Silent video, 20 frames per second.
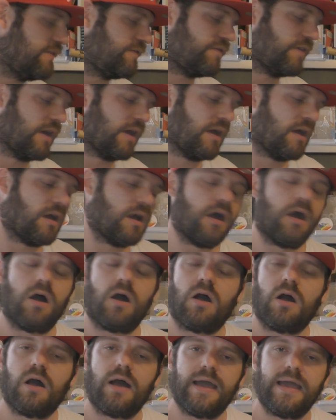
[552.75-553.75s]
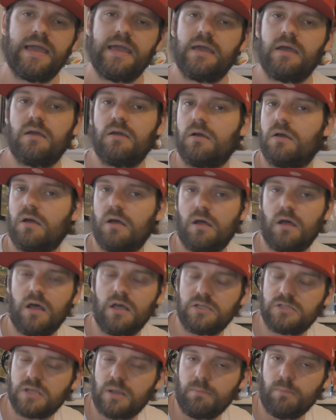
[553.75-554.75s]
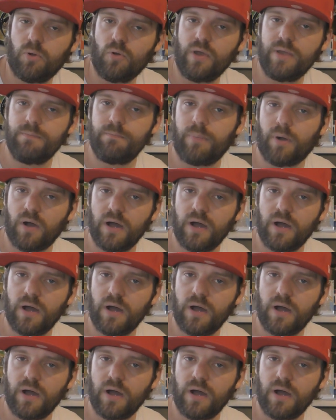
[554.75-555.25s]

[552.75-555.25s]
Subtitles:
if I at some point